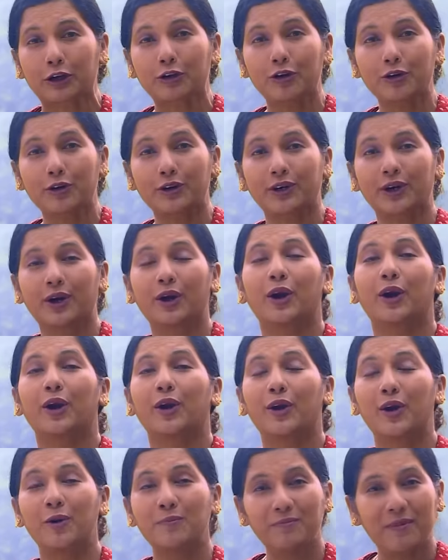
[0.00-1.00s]
could
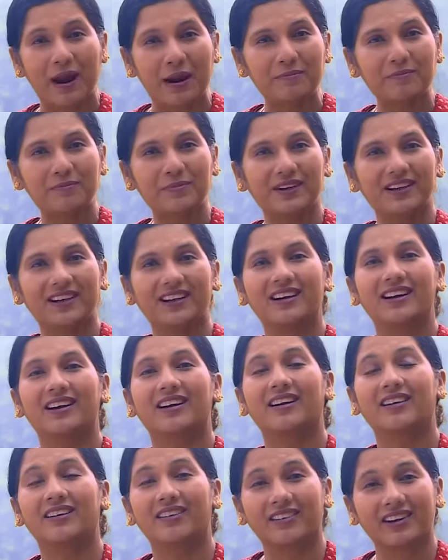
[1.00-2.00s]
remember,
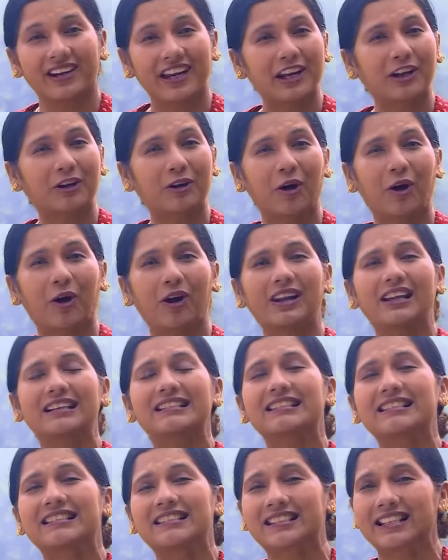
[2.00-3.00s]
recall,
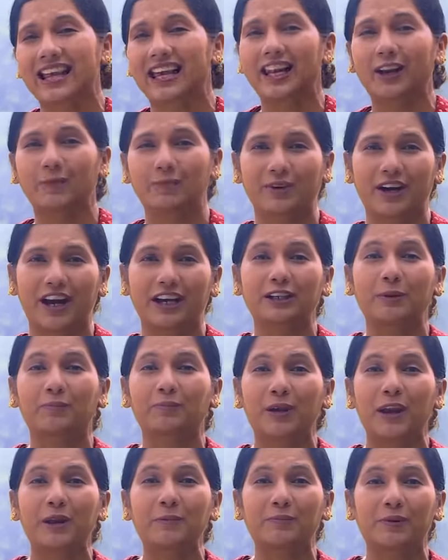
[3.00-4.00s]
and celebrate the
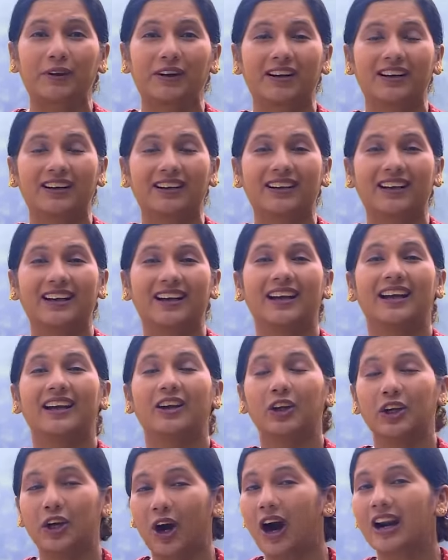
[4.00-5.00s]
people
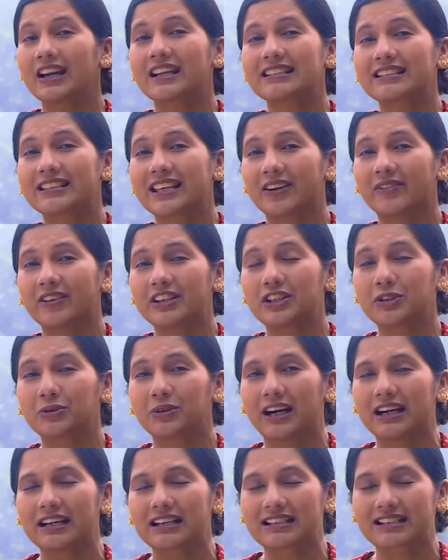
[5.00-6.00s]
God has given to
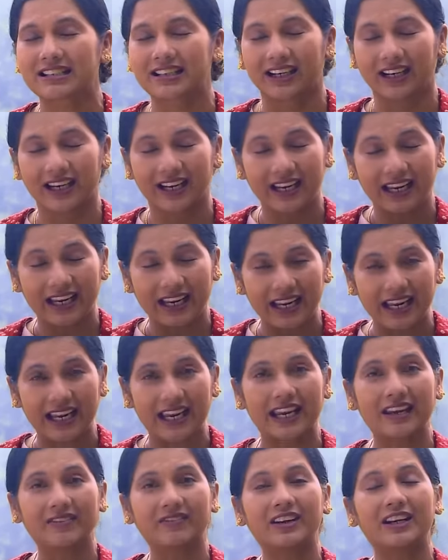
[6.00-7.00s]
us
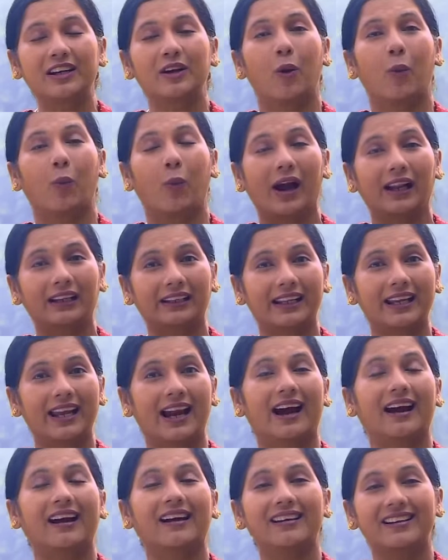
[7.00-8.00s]
even while they
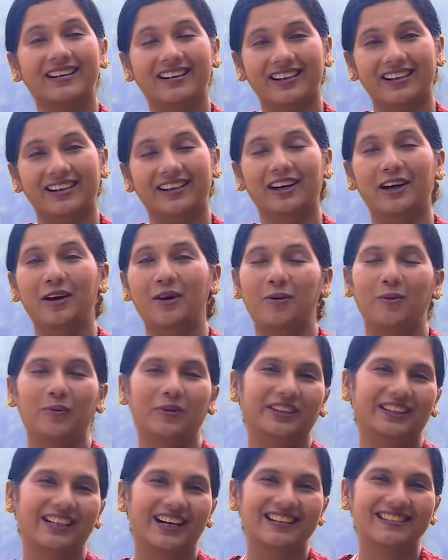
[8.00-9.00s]
are here
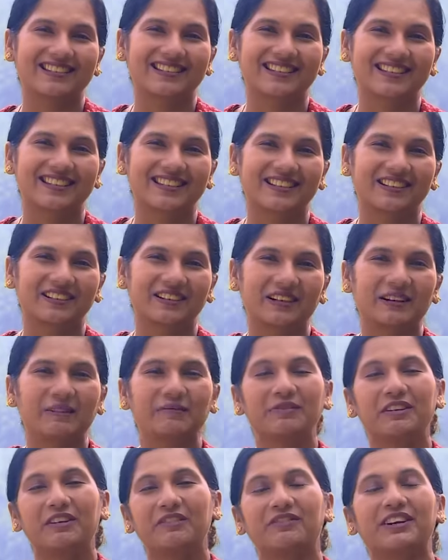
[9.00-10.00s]
with us.
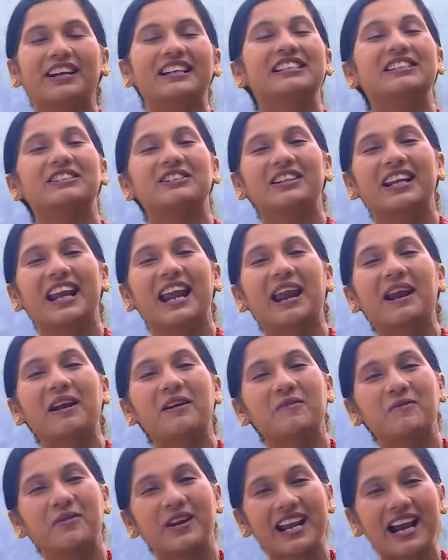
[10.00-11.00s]
Friends, today
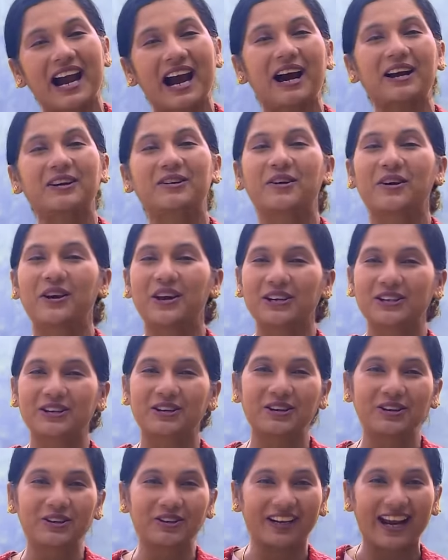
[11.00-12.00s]
we are going
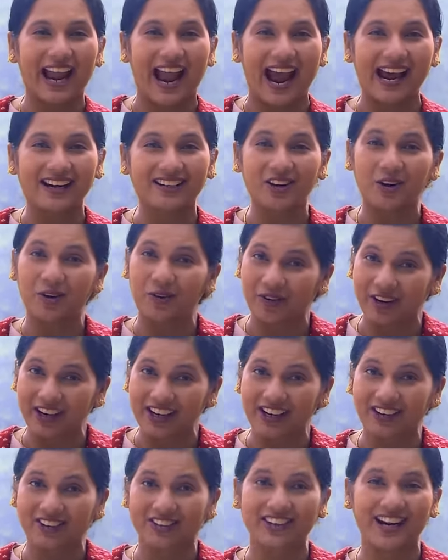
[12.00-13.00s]
to look at
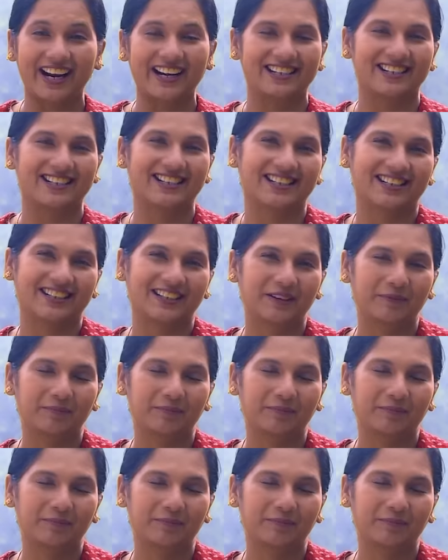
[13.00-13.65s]
regret,